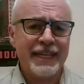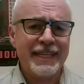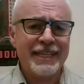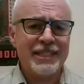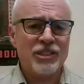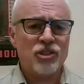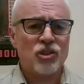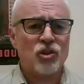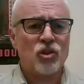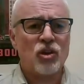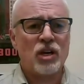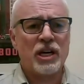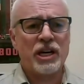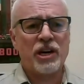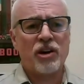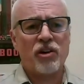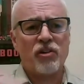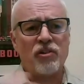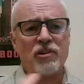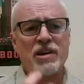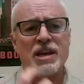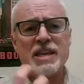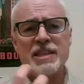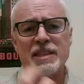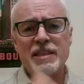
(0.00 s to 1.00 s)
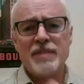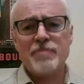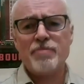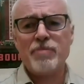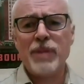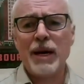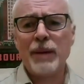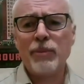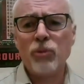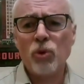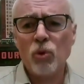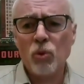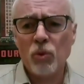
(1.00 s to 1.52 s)
need to try and create their
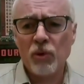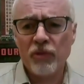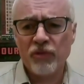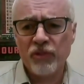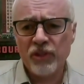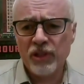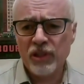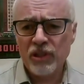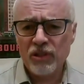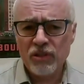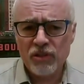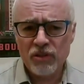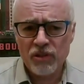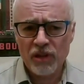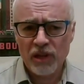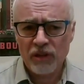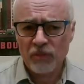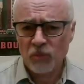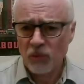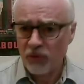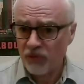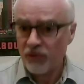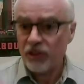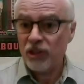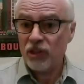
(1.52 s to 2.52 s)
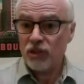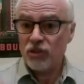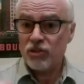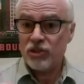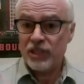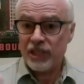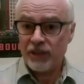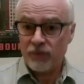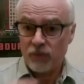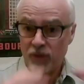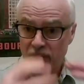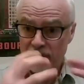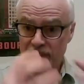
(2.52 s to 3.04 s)
bubble within within New
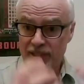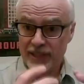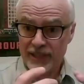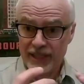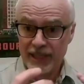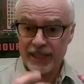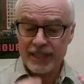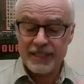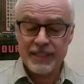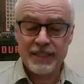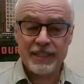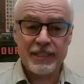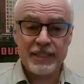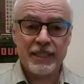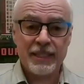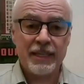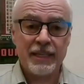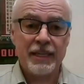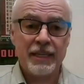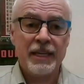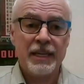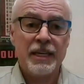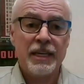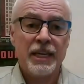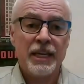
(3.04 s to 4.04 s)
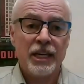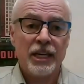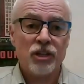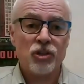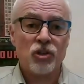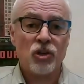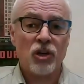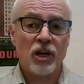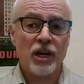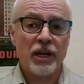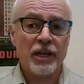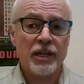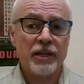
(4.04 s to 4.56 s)
South Wales and ACT and
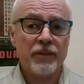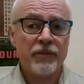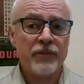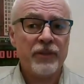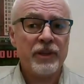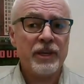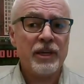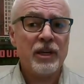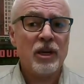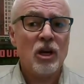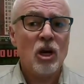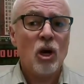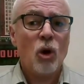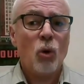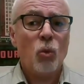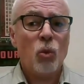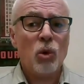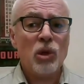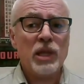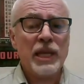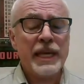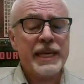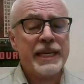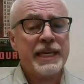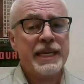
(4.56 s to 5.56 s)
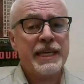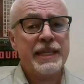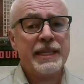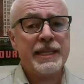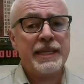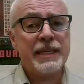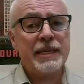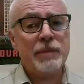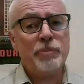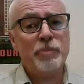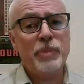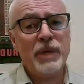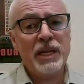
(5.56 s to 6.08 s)
try and live there. Will they get
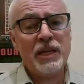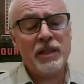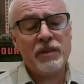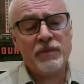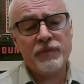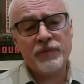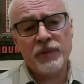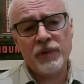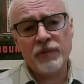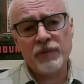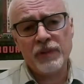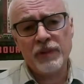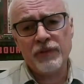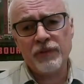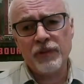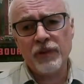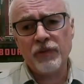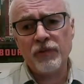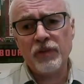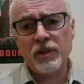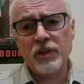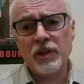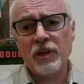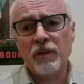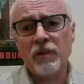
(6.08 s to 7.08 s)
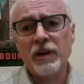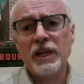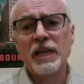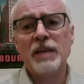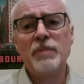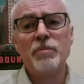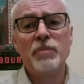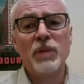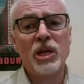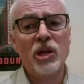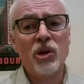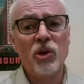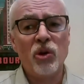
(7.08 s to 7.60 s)
there? Better than 50-50, I
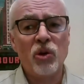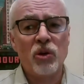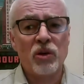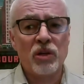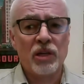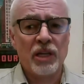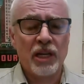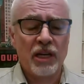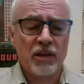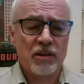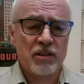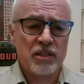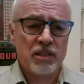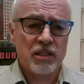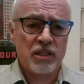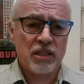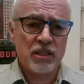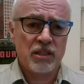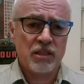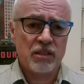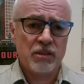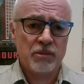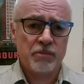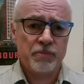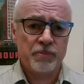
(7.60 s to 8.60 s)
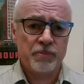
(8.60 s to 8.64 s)
reckon, but not guaranteed.